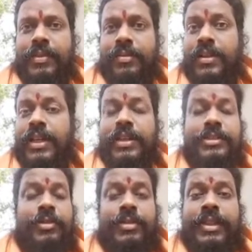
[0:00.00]
Okay,
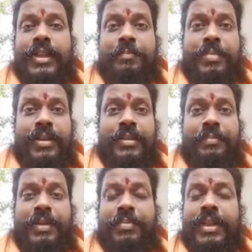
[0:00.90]
so the
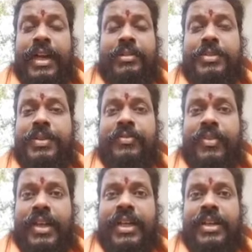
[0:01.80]
people have to be
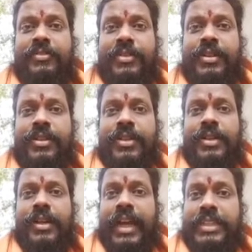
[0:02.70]
very careful,
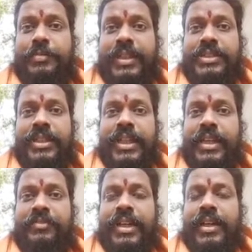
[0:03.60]

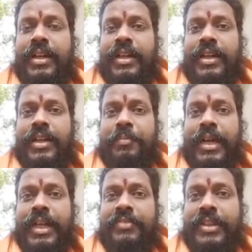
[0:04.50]
especially if they are running a
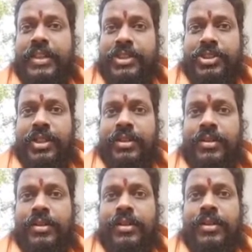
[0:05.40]
malefic dasha
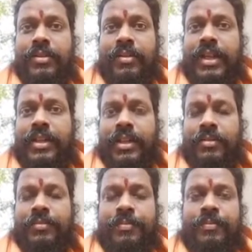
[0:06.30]
right
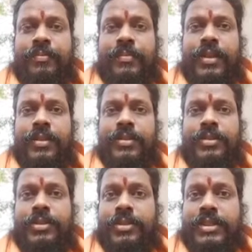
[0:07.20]
now.
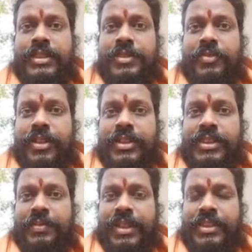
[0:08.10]
So this is for
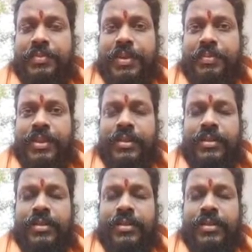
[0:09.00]
Rishabh Rashi people.